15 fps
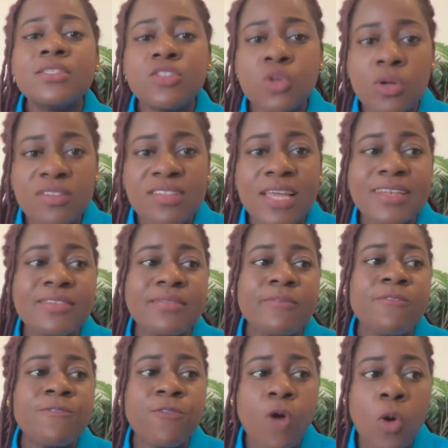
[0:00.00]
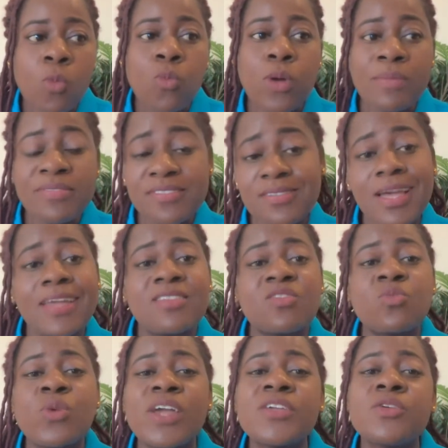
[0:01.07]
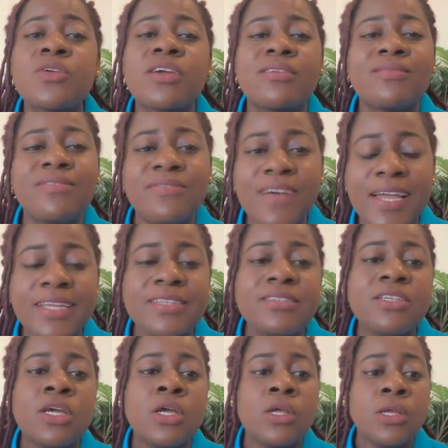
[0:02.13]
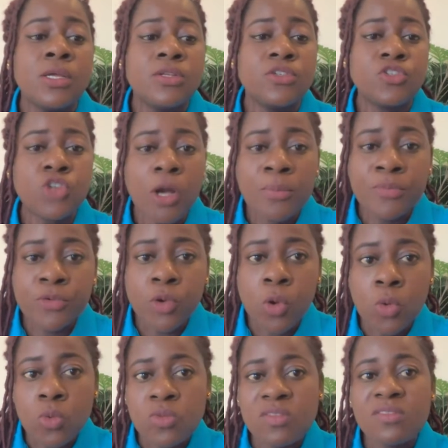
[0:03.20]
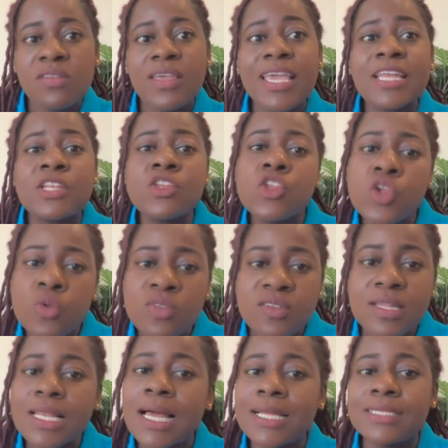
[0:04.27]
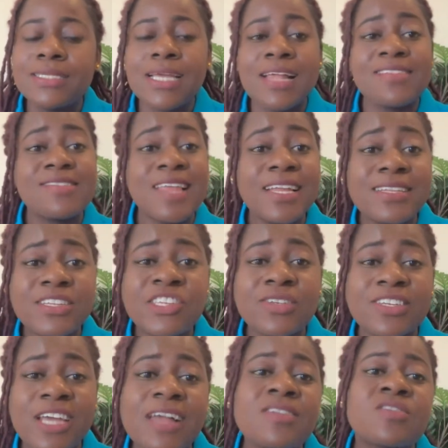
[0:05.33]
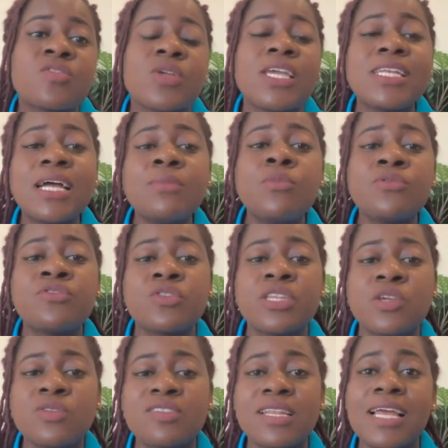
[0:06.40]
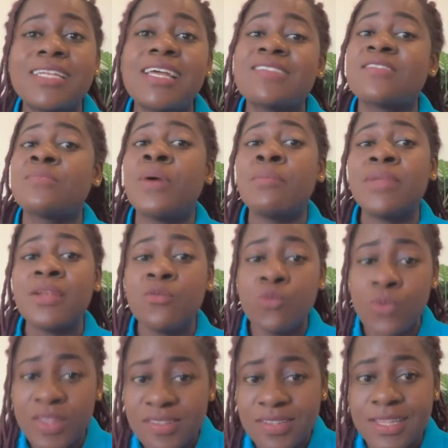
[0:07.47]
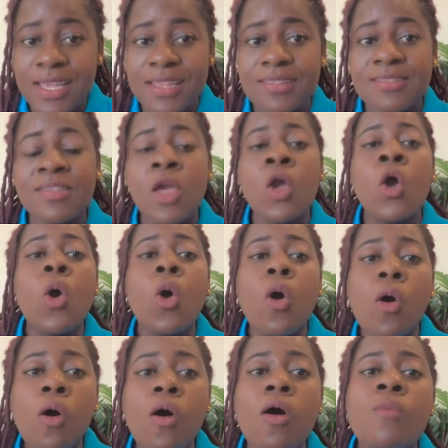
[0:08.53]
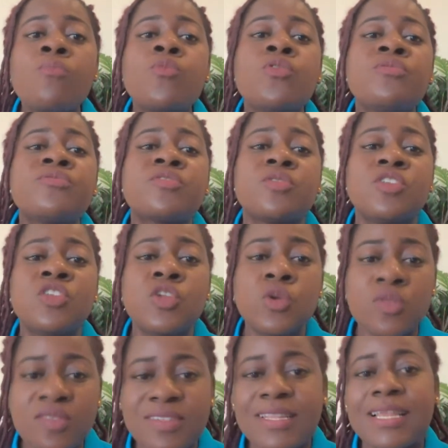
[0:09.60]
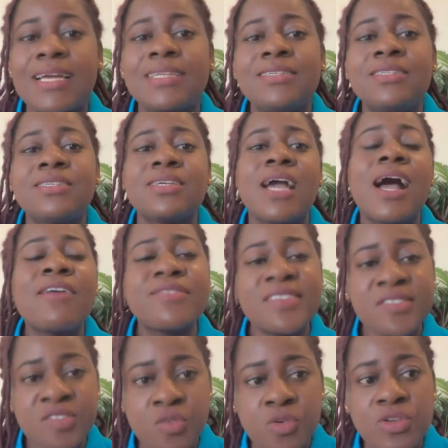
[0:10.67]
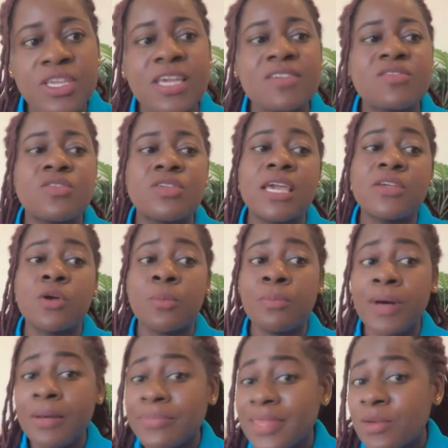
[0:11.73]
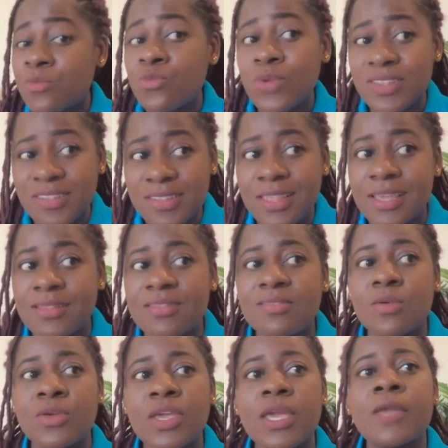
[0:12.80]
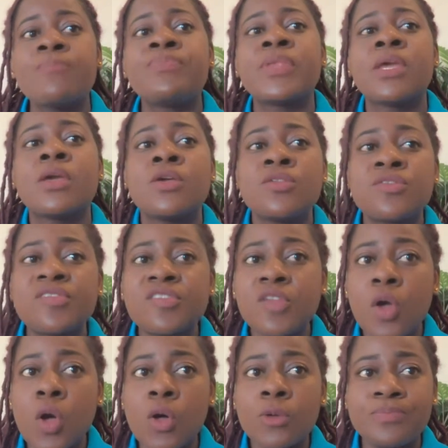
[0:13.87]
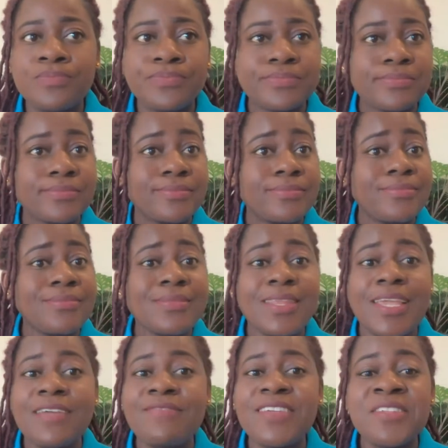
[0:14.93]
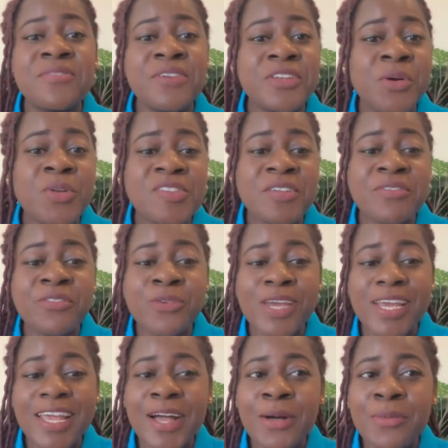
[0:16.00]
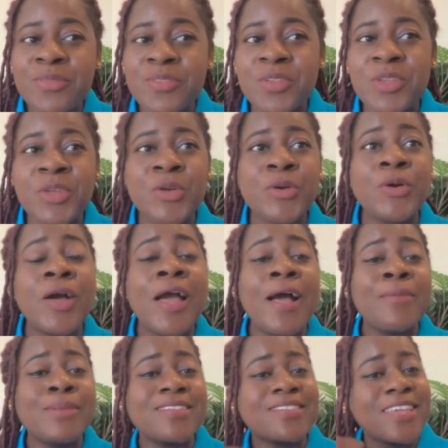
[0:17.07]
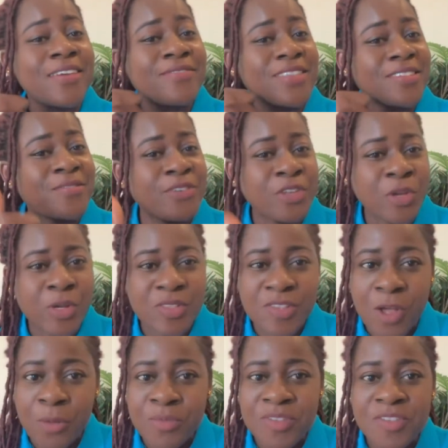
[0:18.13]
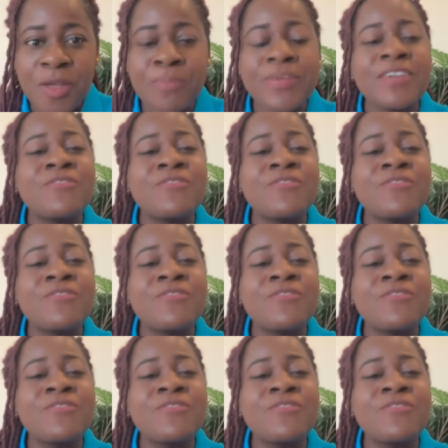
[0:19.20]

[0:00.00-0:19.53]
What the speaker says: Those are the 4 websites where you can find job roles in New Zealand and stand the chance to either move to New Zealand as a permanent resident or move to New Zealand. After 2 years, you get your permanent residence. Okay. So if this video was of great help to you, please give this video a thumbs up.